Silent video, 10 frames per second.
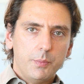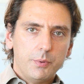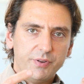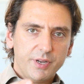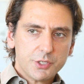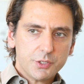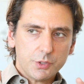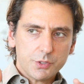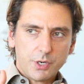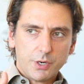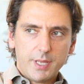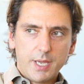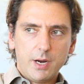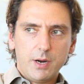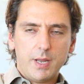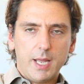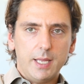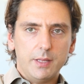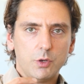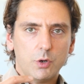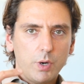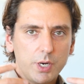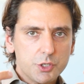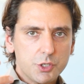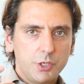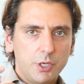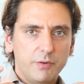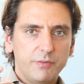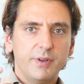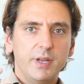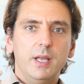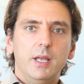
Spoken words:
professionals are there, and the question of,